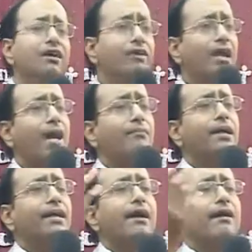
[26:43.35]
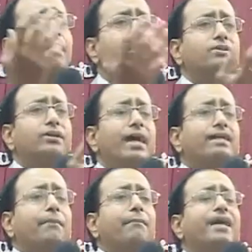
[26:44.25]
Will I be able to
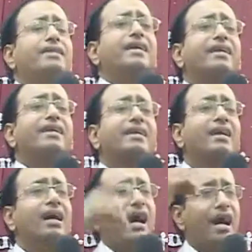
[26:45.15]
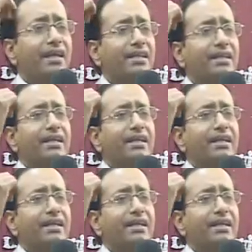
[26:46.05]
get a better and,